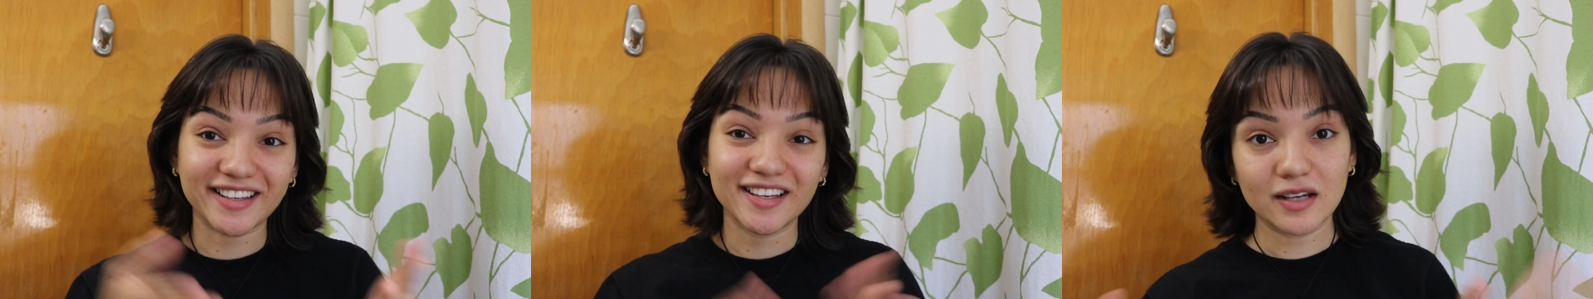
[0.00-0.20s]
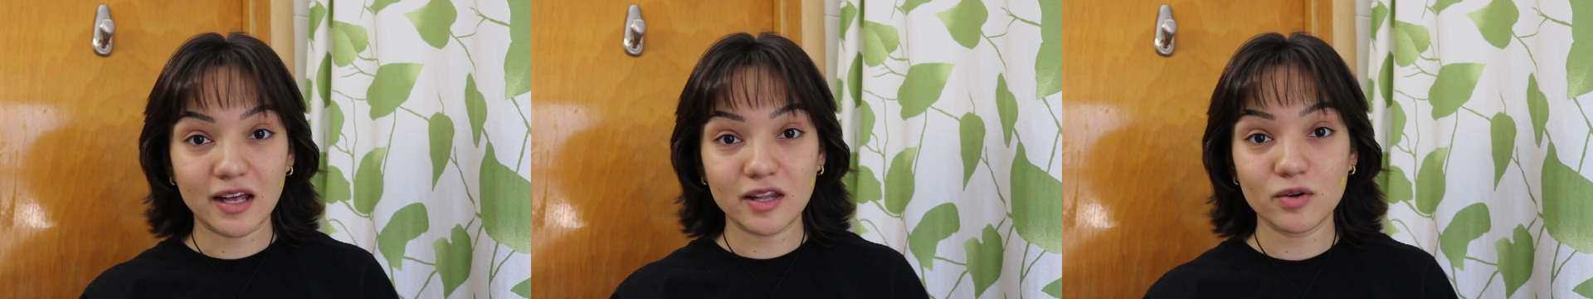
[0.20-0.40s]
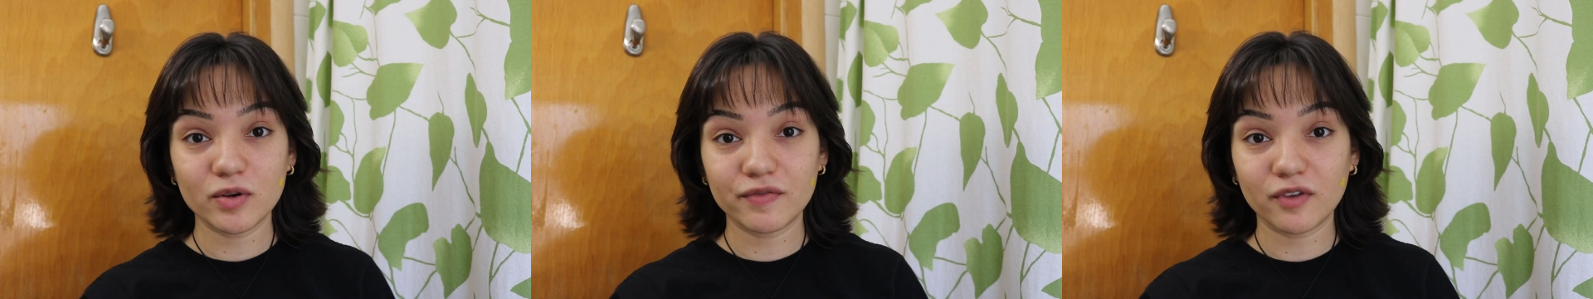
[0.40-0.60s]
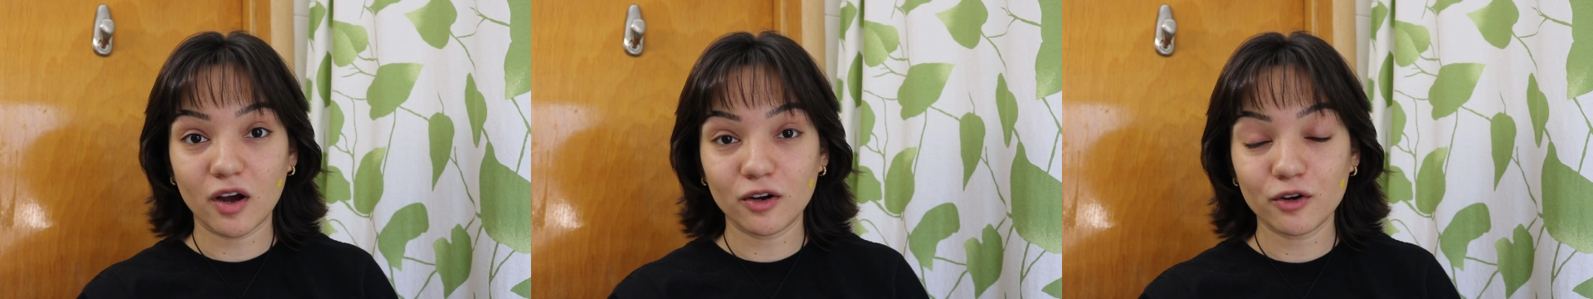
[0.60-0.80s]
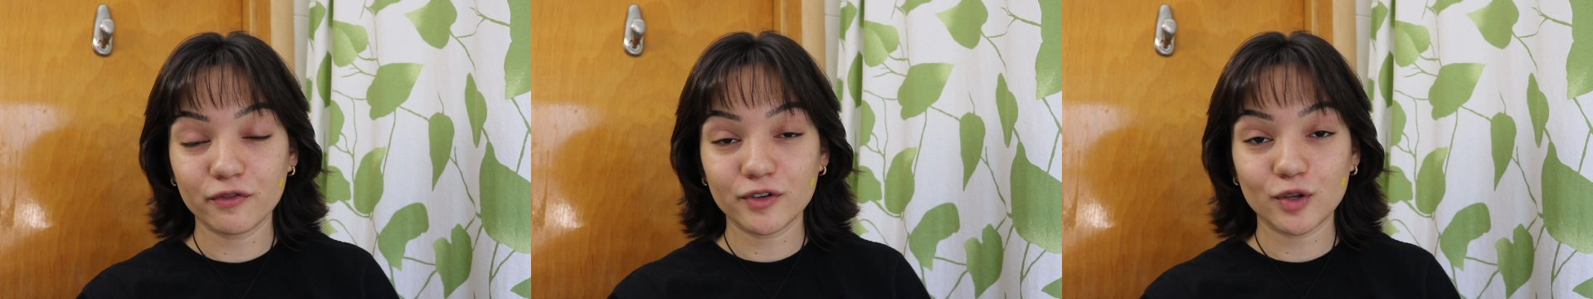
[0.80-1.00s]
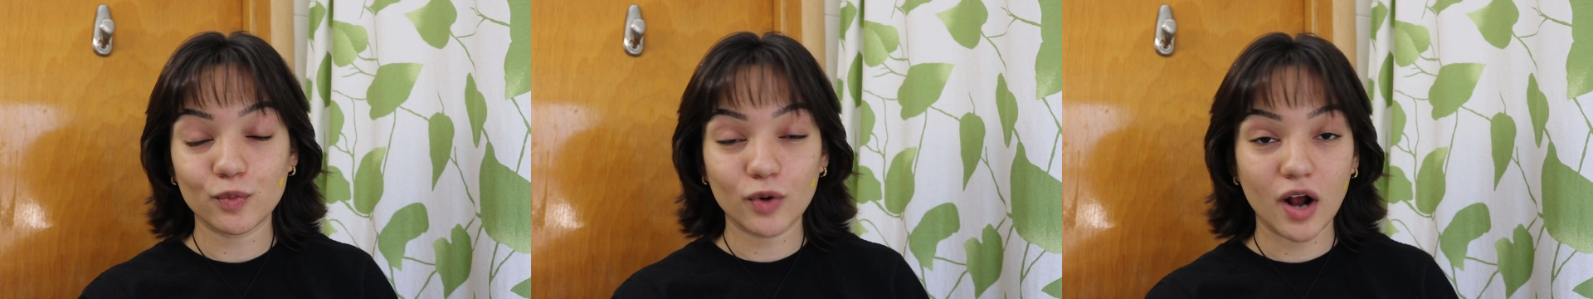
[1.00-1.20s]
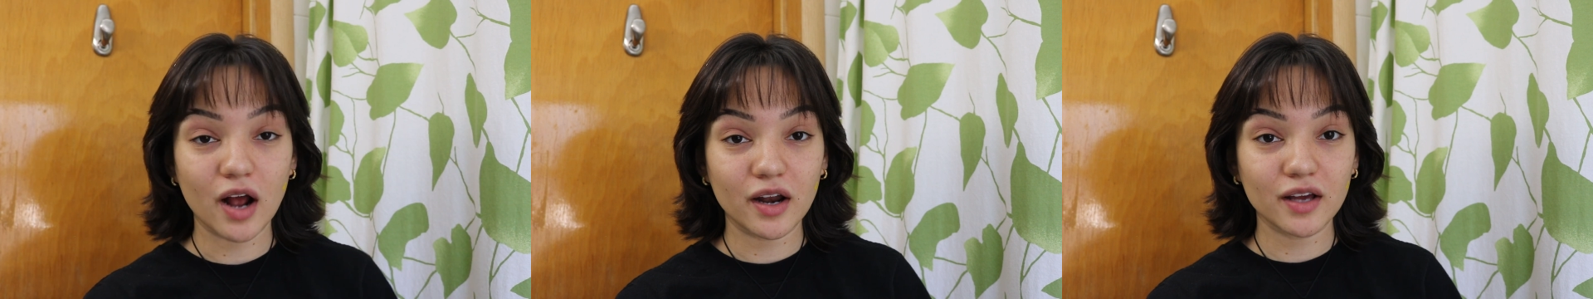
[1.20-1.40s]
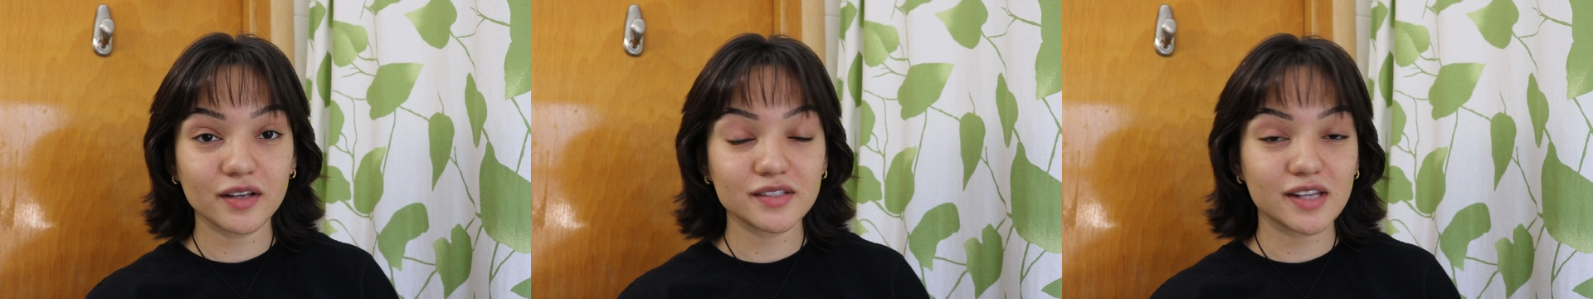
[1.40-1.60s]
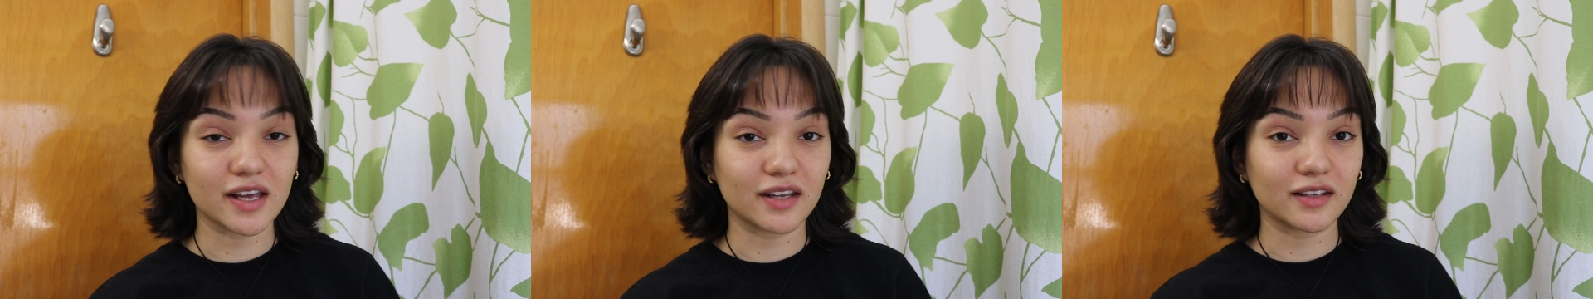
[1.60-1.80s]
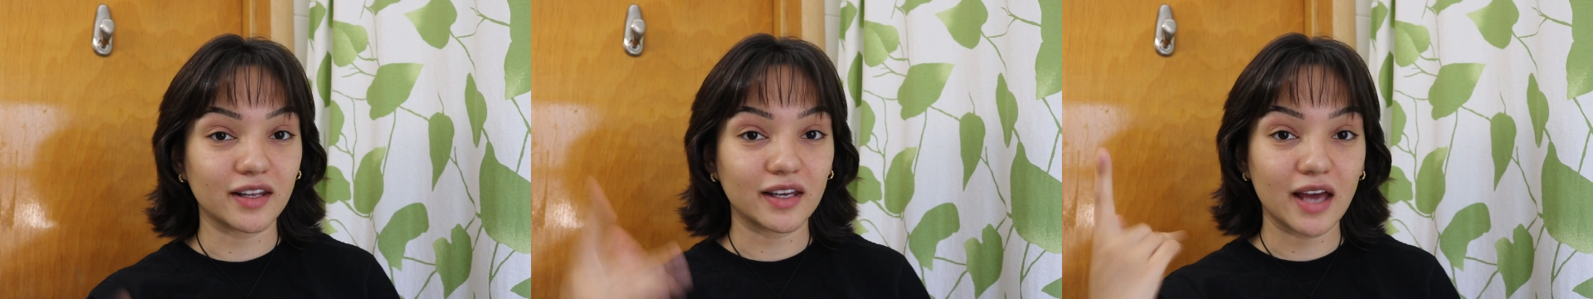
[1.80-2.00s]
Now that we've gone over the products
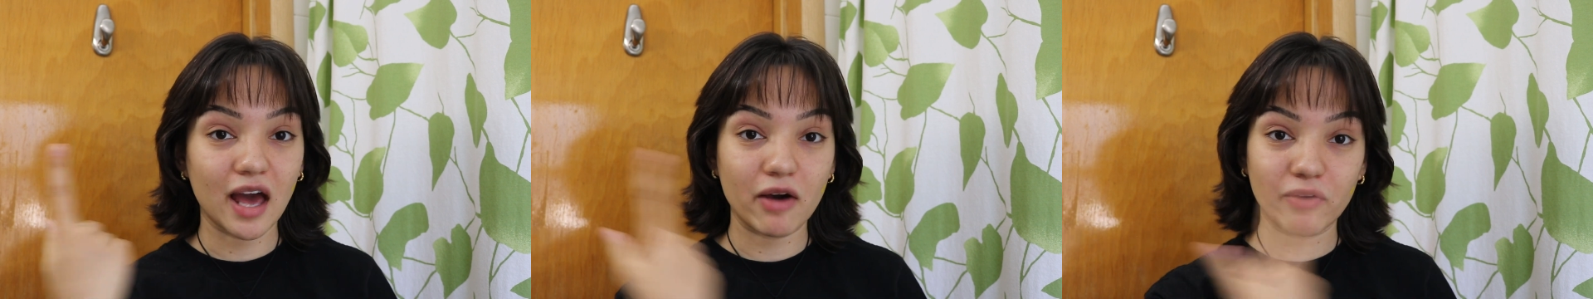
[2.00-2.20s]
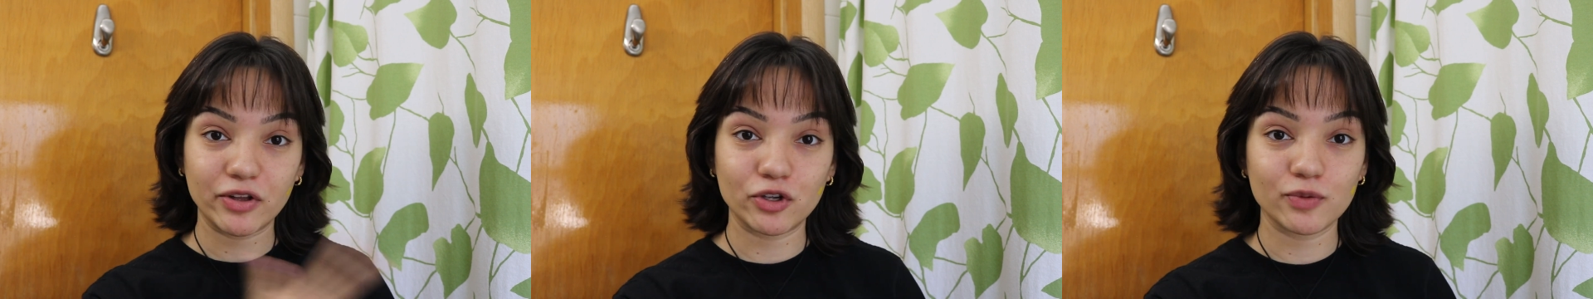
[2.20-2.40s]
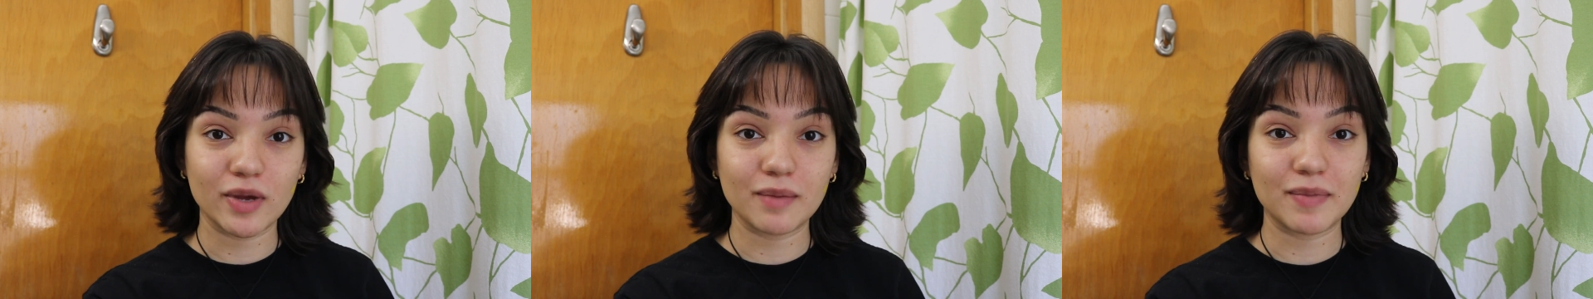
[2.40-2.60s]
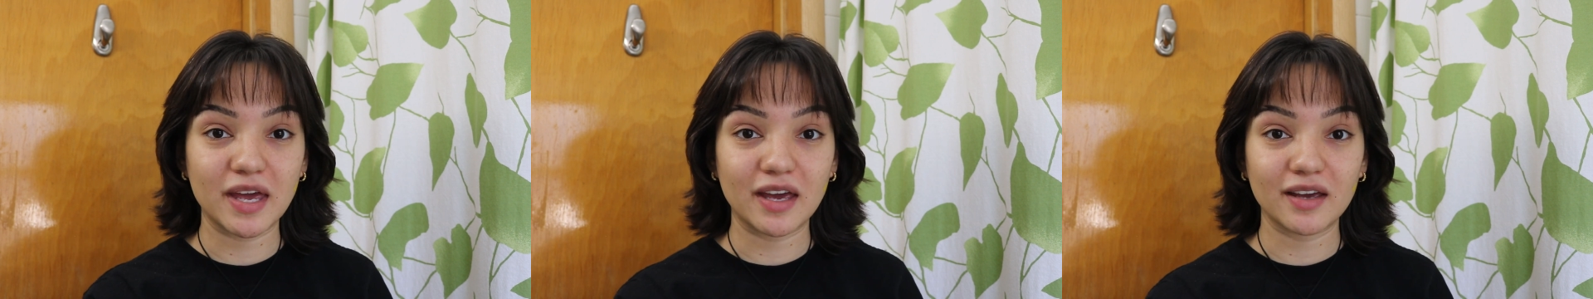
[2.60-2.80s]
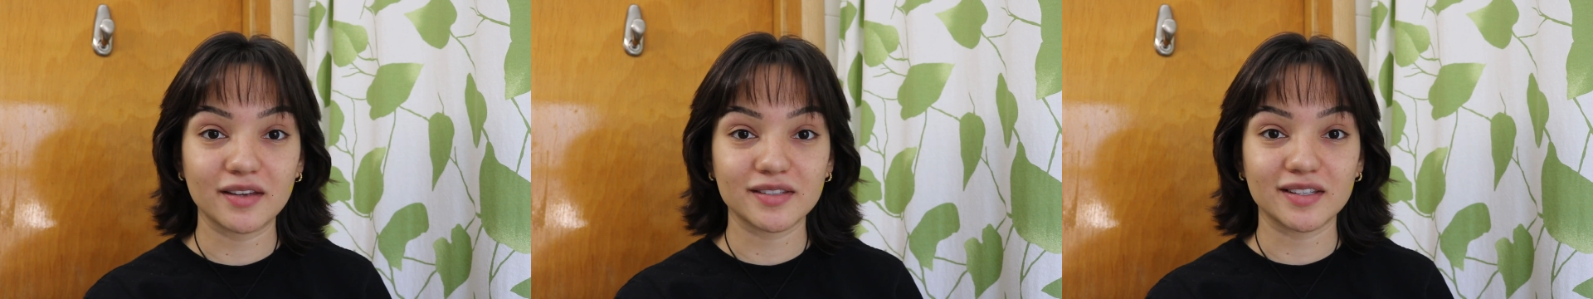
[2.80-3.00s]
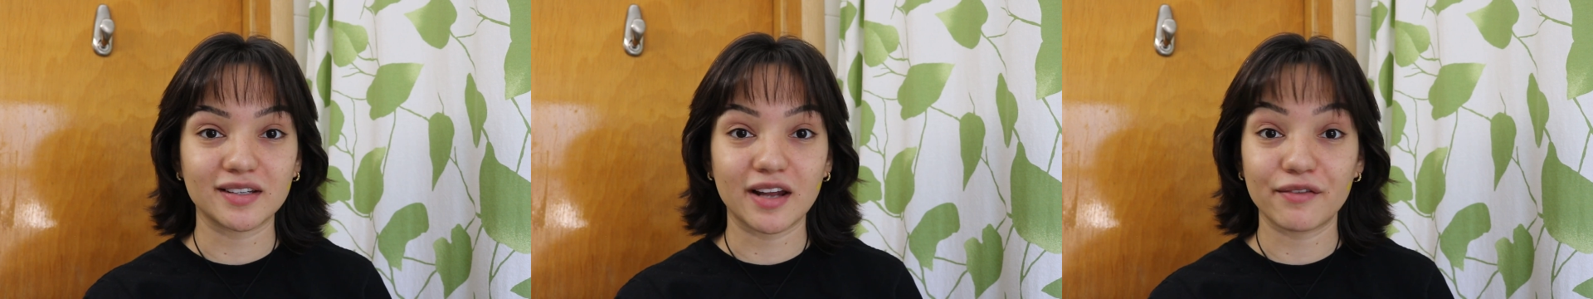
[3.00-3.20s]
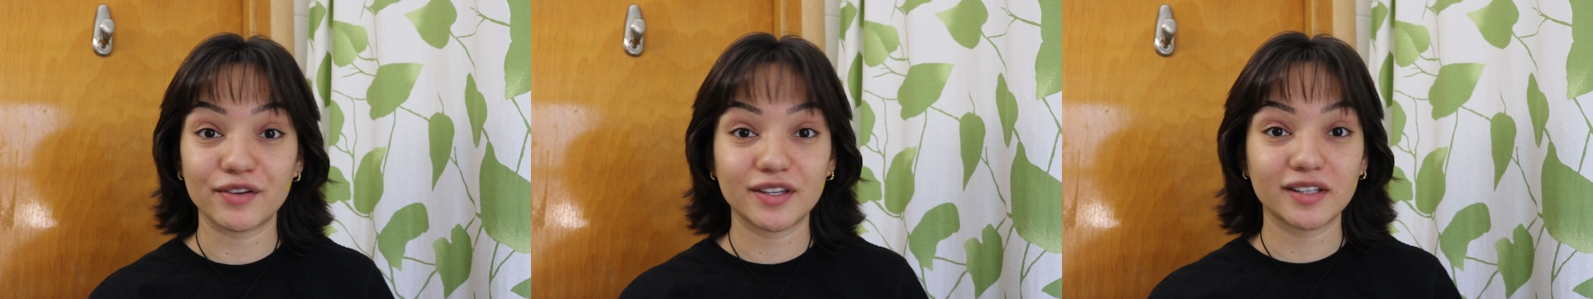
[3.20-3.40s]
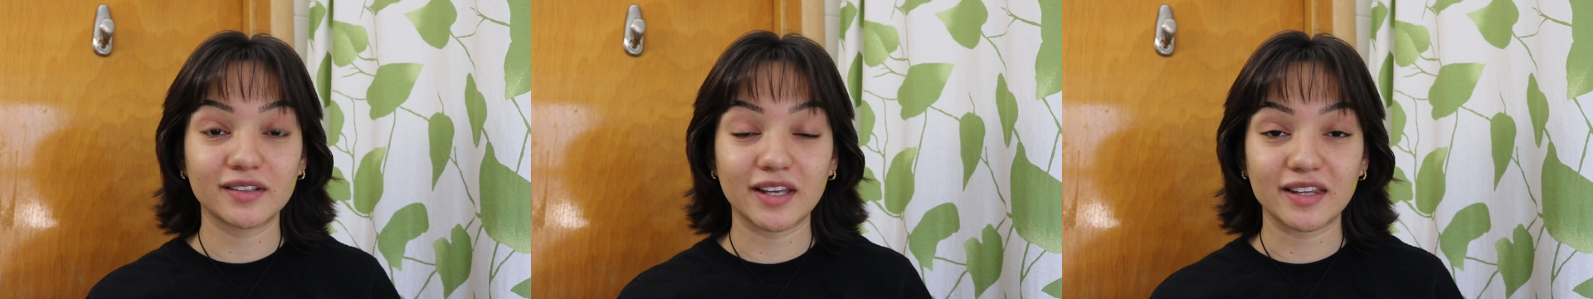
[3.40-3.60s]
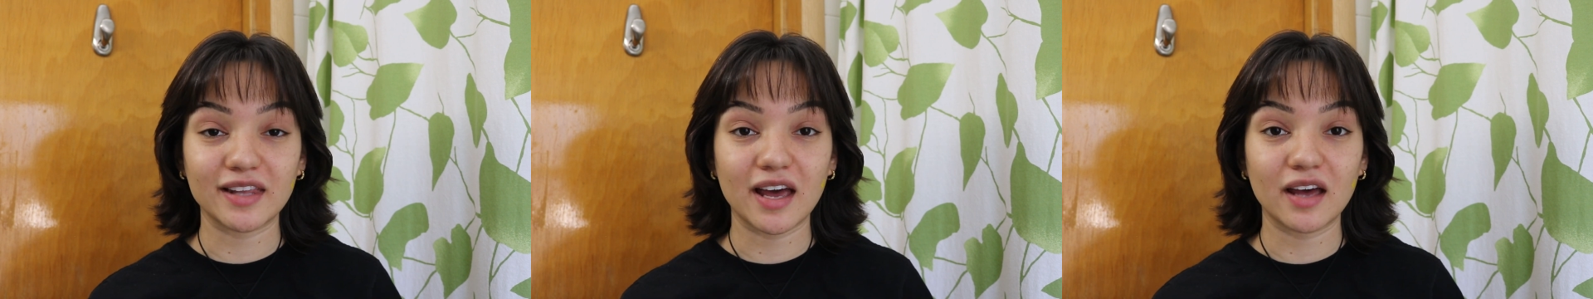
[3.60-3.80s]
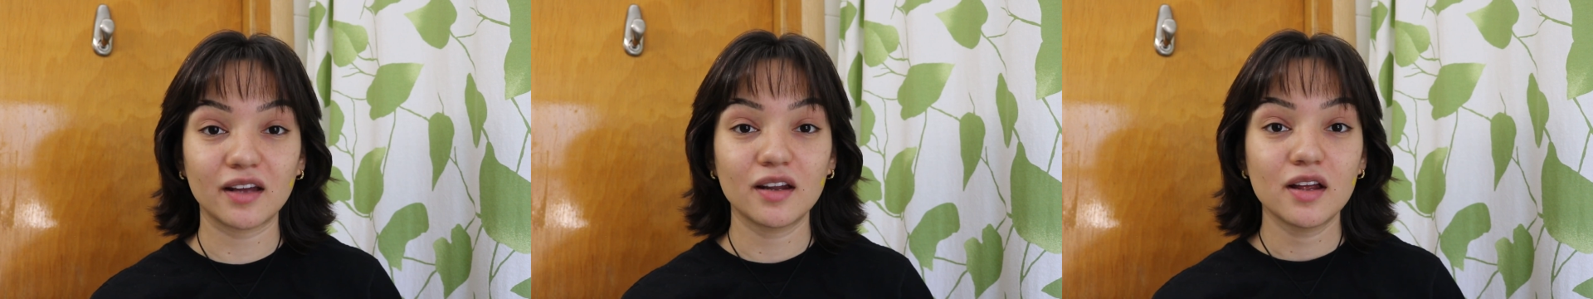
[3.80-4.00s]
and like how I do my bangs and everything like
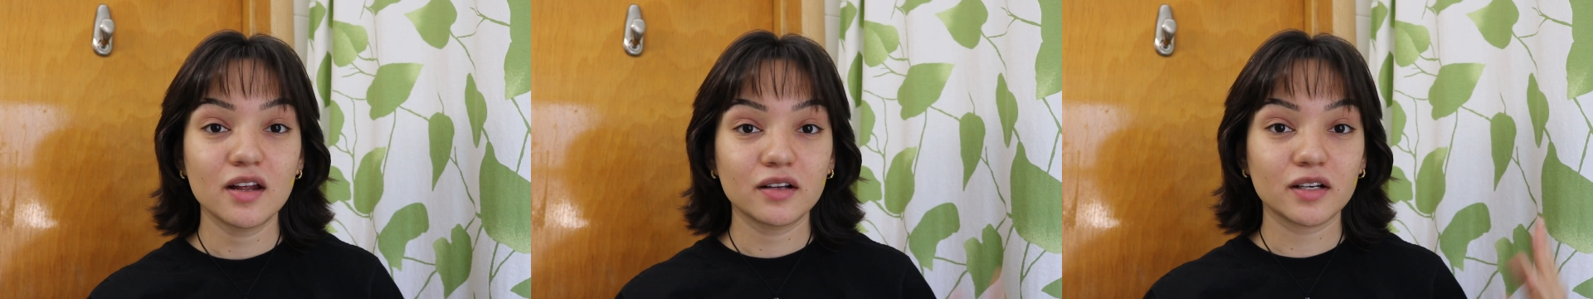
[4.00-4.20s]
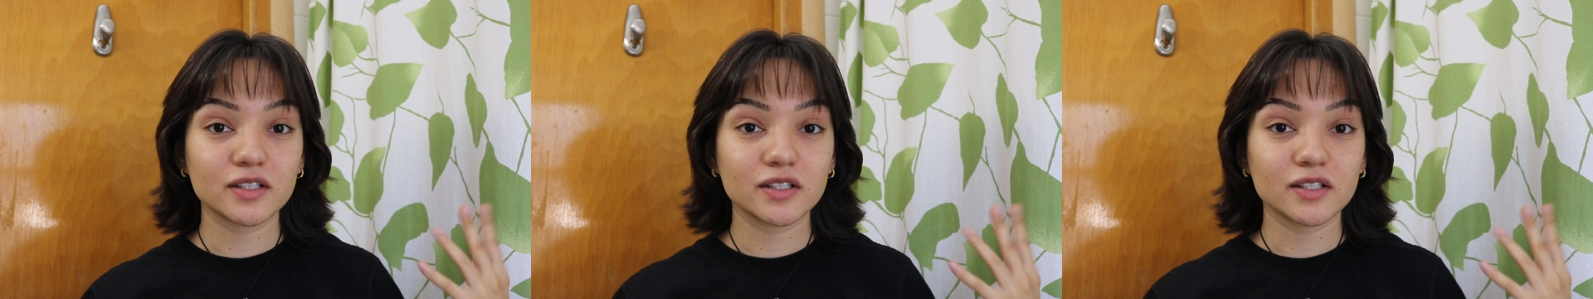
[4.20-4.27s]
that,